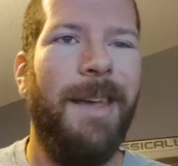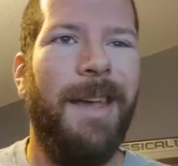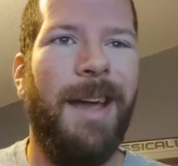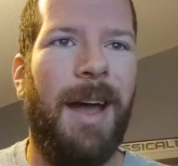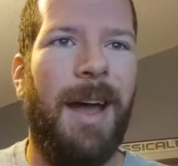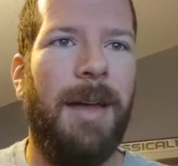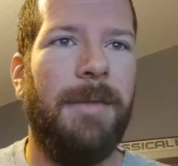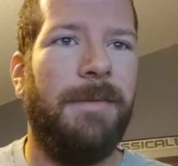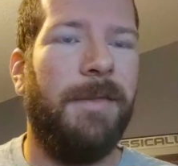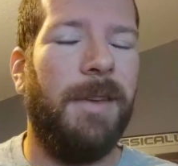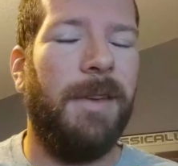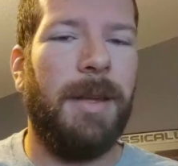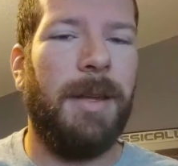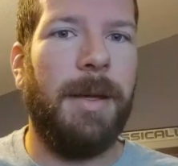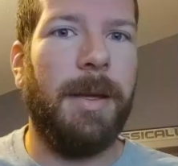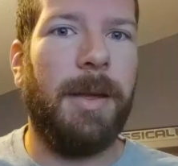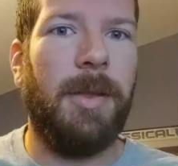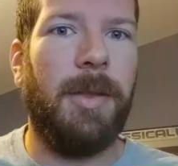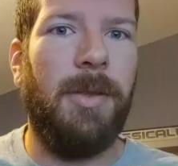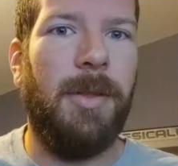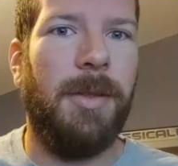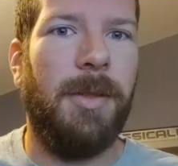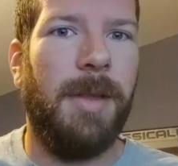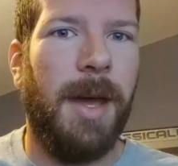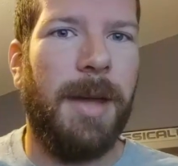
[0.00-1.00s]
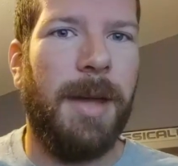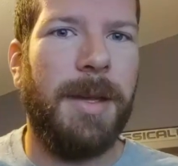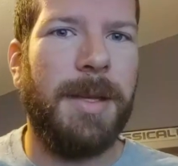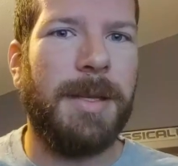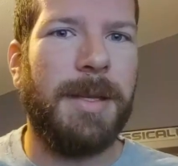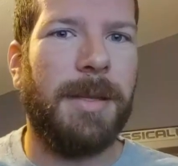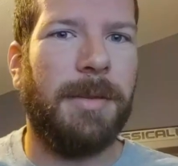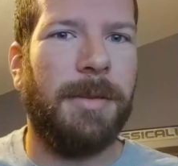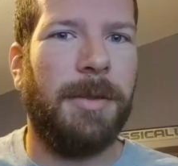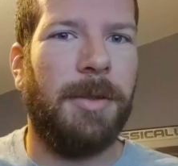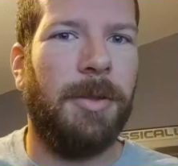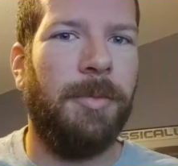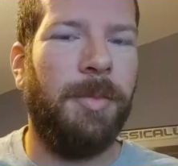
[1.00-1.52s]
I feel like that is
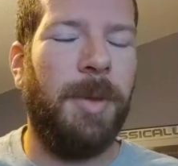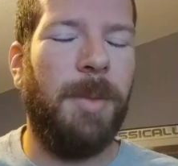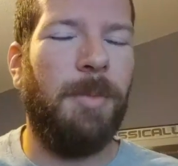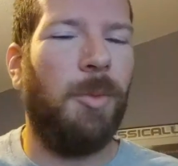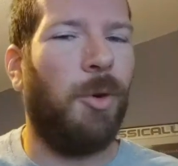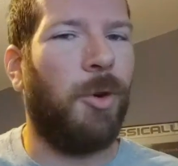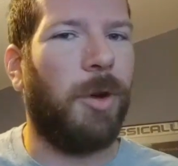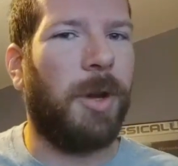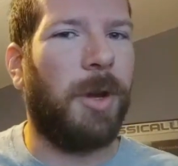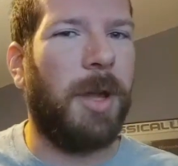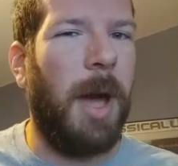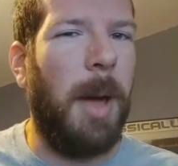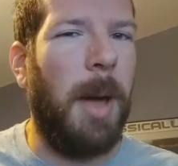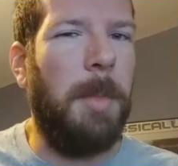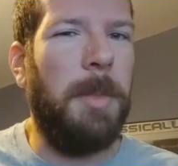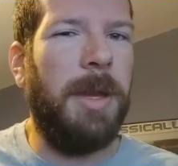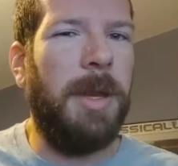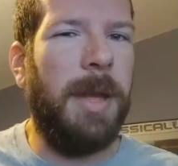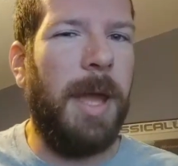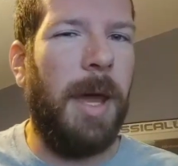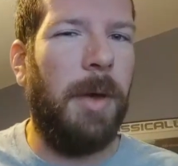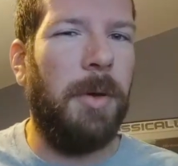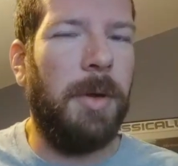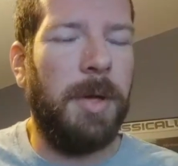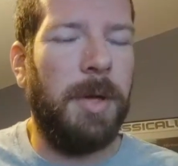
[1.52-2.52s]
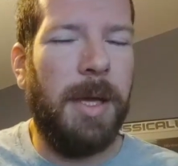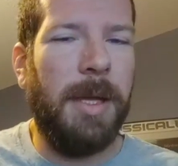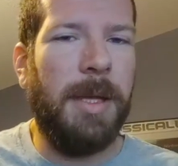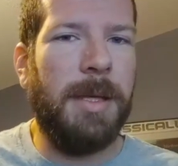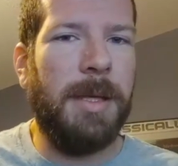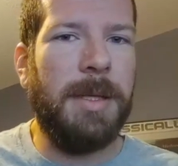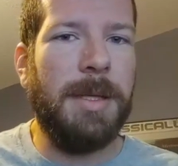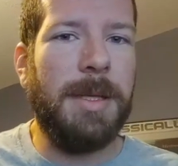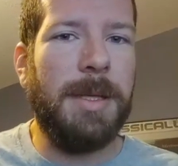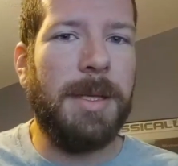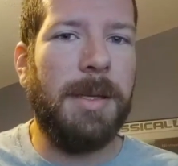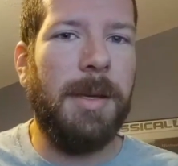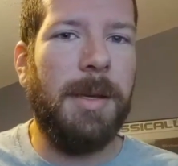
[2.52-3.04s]
a little bit more common
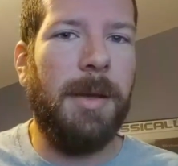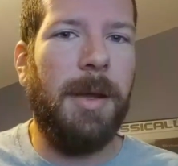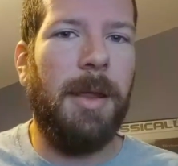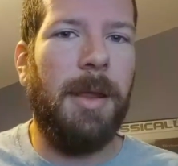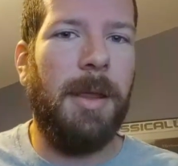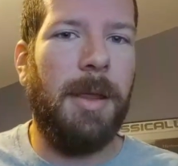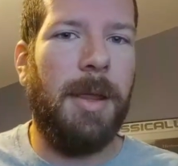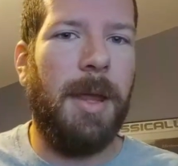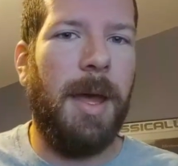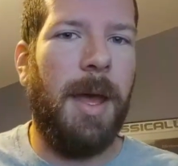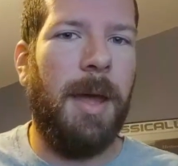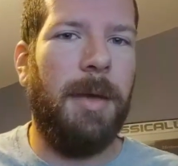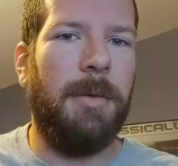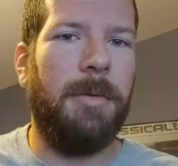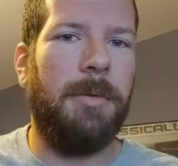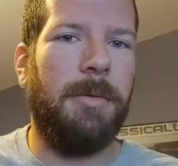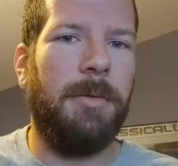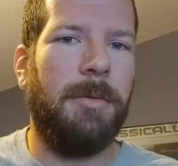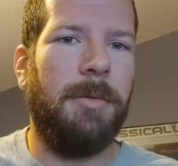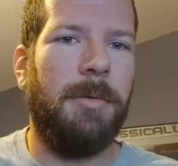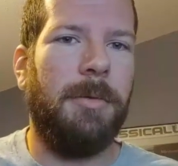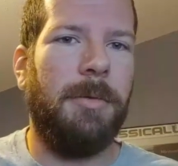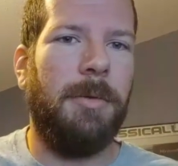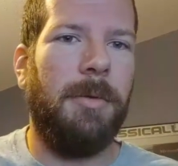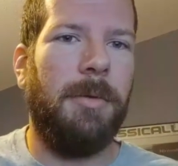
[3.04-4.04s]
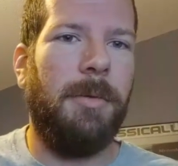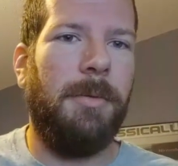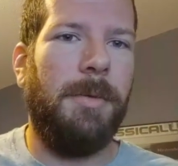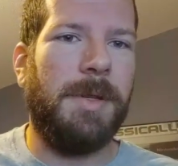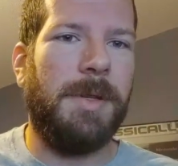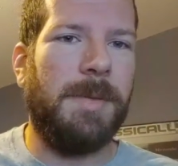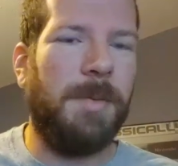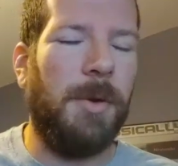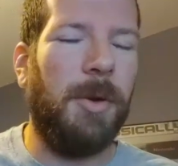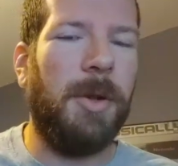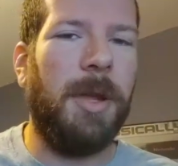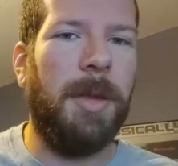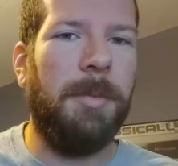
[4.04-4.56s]
nowadays than the
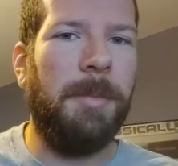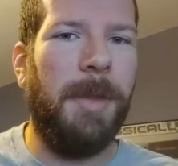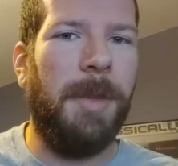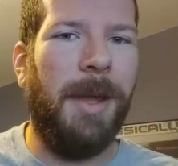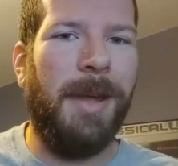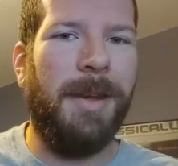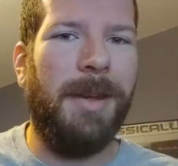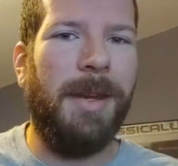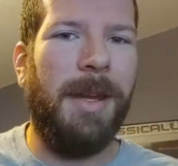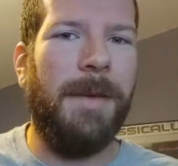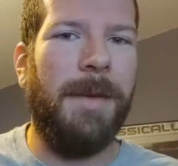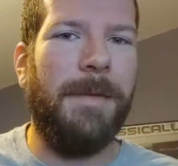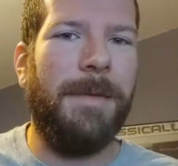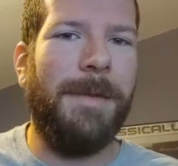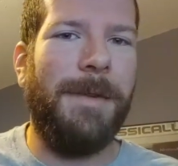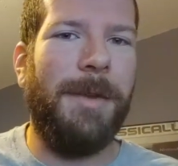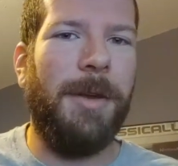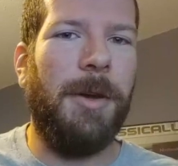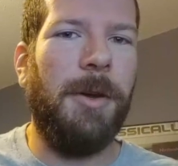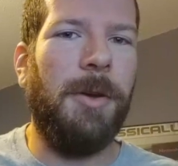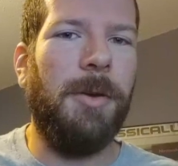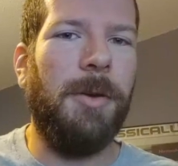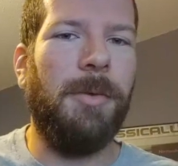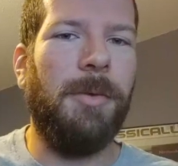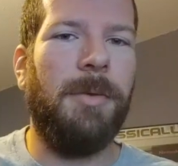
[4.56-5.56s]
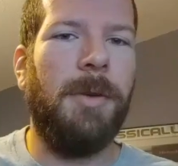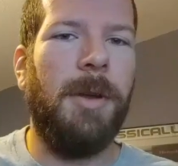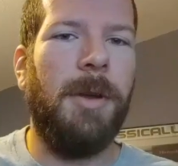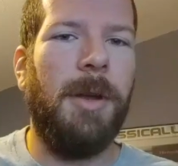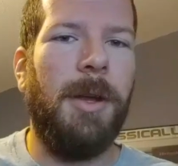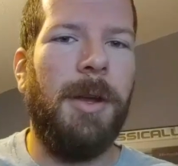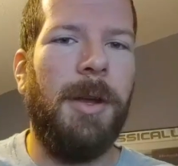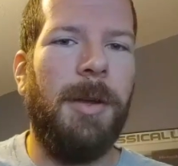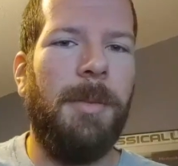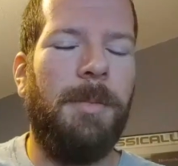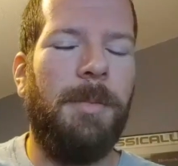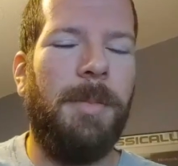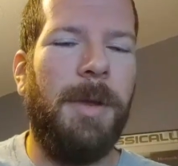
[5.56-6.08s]
smoking ban, even though
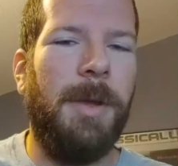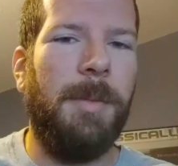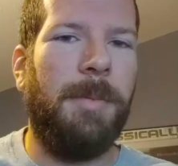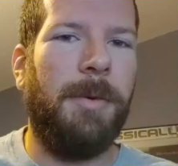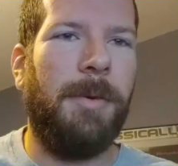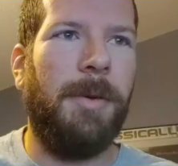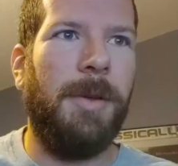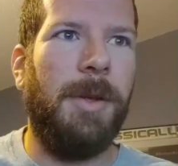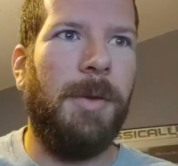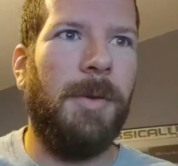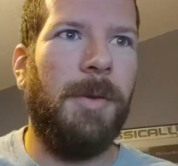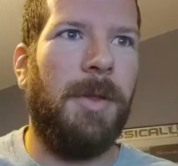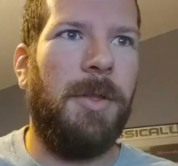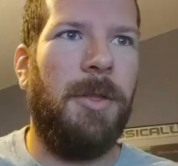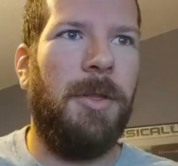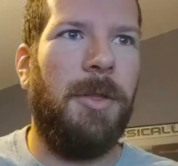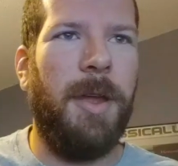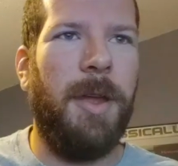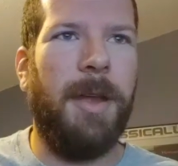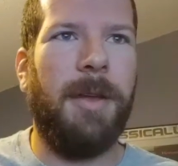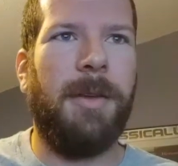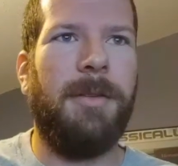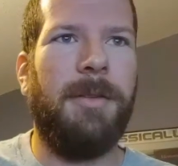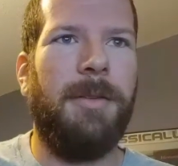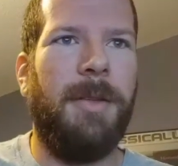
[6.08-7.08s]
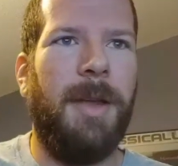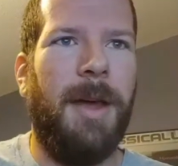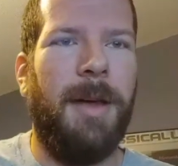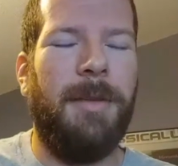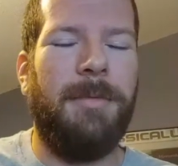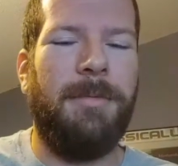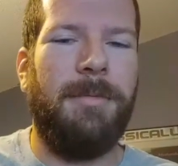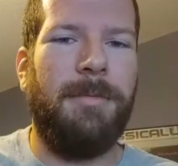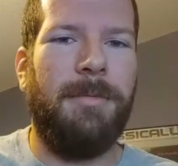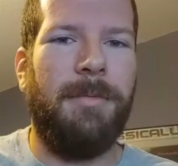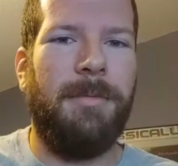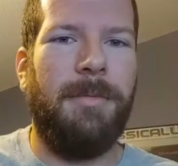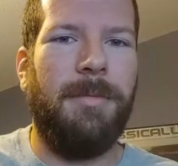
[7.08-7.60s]
you would think
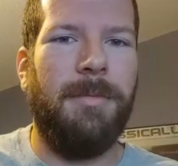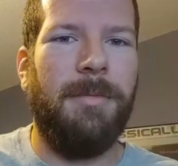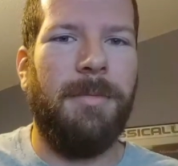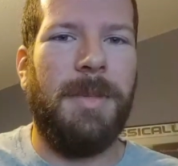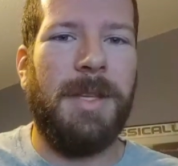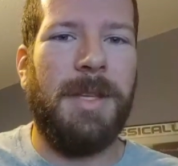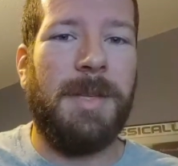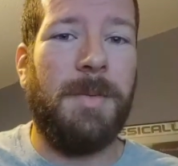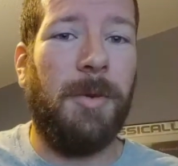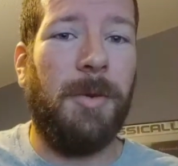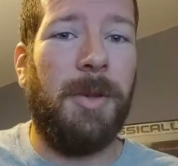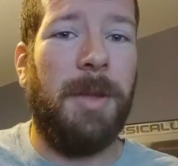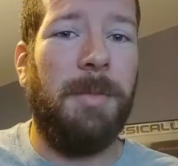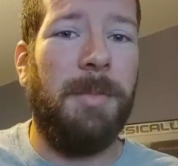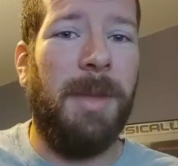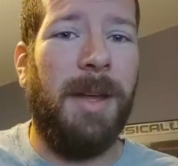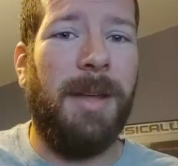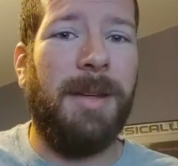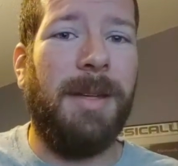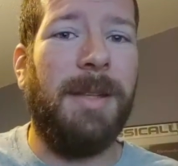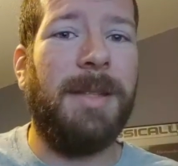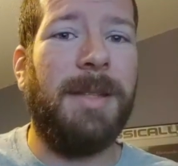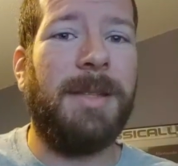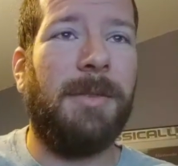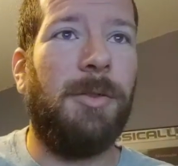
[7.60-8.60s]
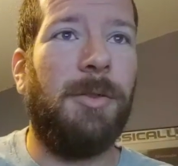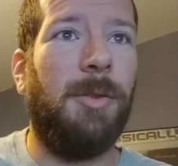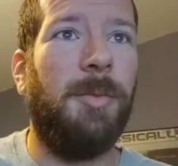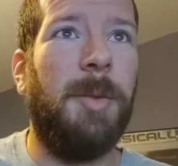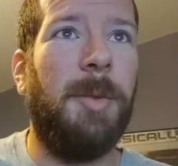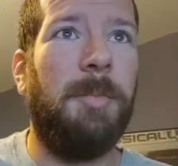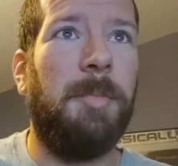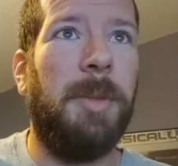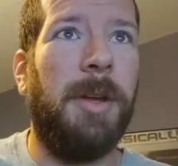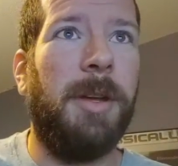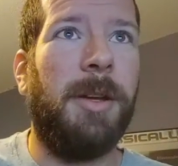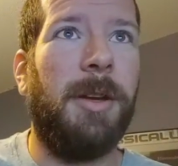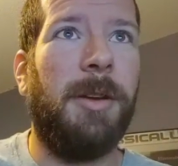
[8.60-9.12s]
that the smoking ban is a little
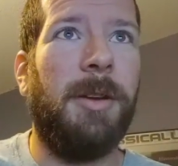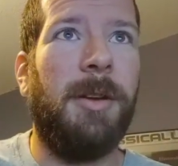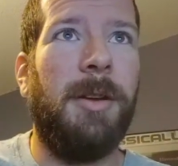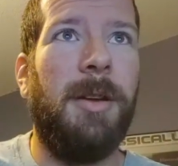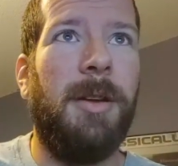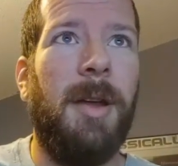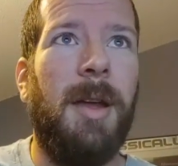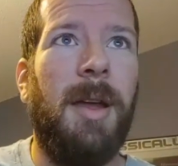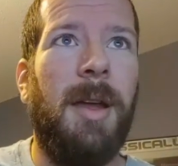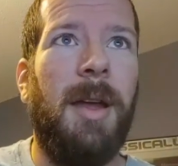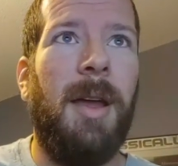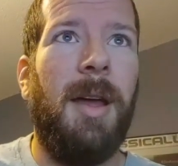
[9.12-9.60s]
bit bigger.